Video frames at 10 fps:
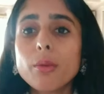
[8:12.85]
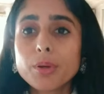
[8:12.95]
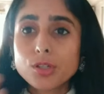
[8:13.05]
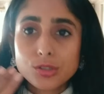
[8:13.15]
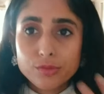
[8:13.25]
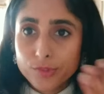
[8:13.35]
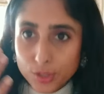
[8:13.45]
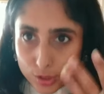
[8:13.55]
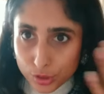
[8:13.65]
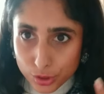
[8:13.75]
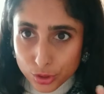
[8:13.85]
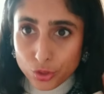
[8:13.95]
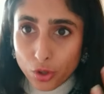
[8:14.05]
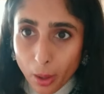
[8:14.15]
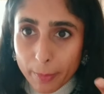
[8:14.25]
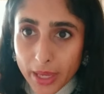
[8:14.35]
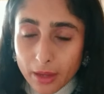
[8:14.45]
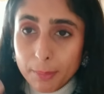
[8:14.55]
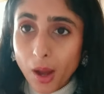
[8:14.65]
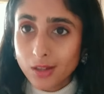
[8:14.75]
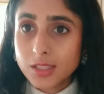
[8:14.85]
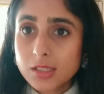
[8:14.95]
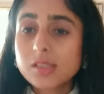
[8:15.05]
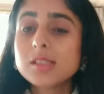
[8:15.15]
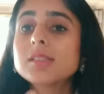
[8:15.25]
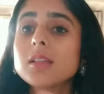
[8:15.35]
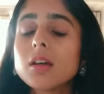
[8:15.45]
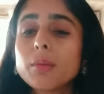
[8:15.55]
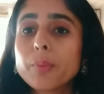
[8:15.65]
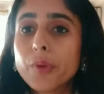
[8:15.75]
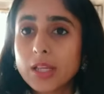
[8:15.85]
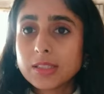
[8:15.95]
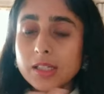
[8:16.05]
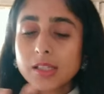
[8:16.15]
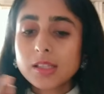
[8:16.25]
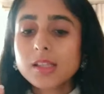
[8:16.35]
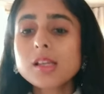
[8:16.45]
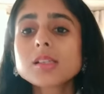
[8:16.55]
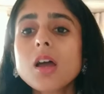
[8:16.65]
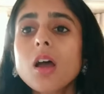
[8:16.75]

because of the scrubbing particles present in this,